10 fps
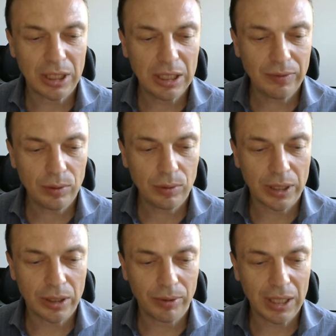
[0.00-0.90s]
but if you
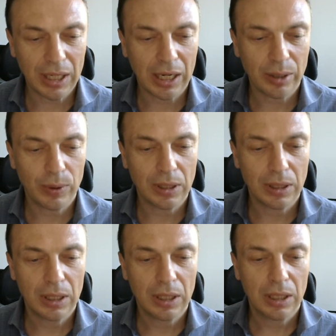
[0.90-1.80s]
agree, I
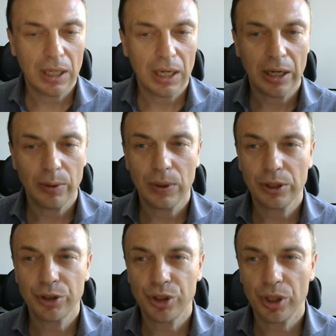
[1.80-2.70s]

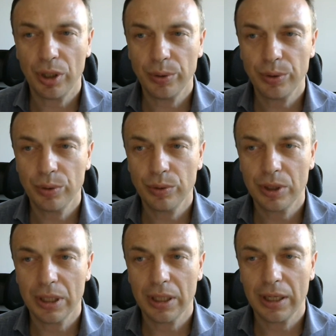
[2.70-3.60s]
will show you
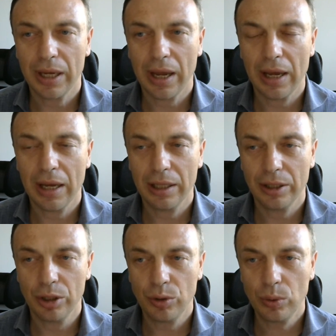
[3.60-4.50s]
the
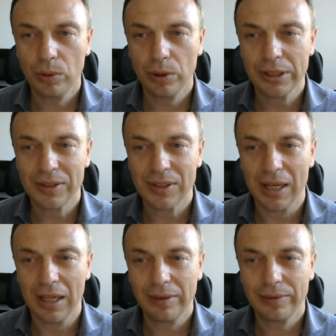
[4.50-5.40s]
tool
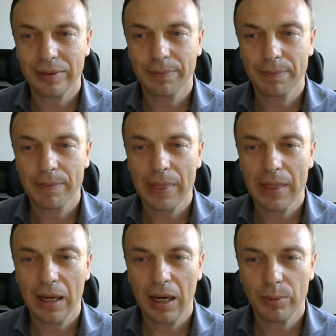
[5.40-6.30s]
itself,
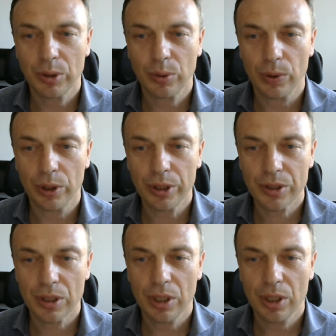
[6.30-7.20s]
how it
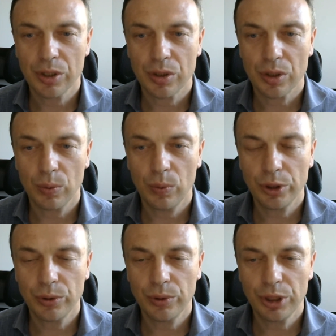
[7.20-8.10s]
works. So
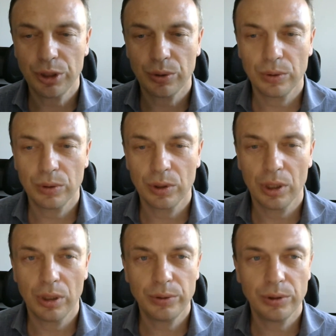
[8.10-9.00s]
what you need to
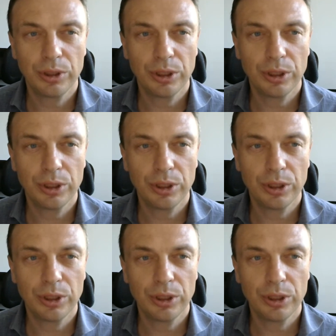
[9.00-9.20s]
go